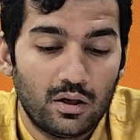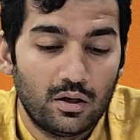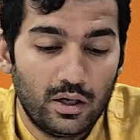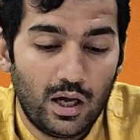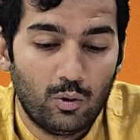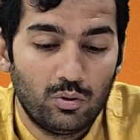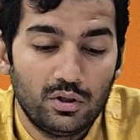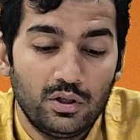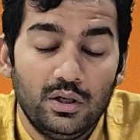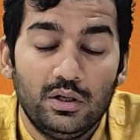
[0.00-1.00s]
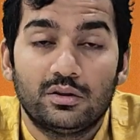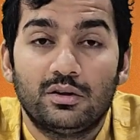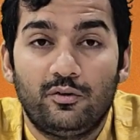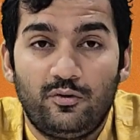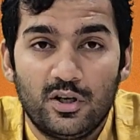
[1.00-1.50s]
Now,
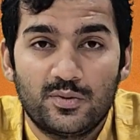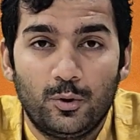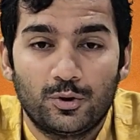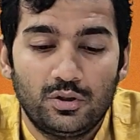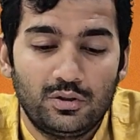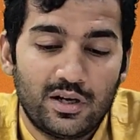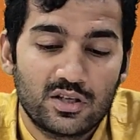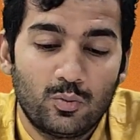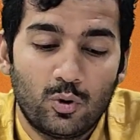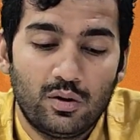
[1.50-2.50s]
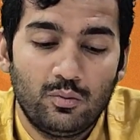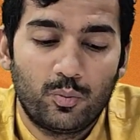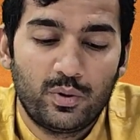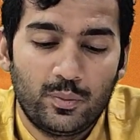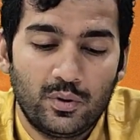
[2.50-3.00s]
the first portion, that is more and more
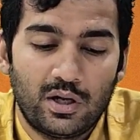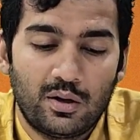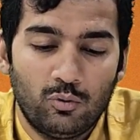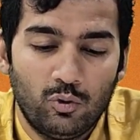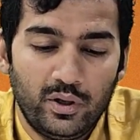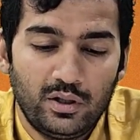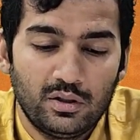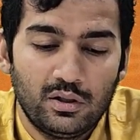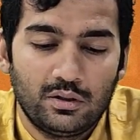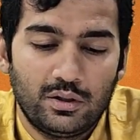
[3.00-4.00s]
people are moving,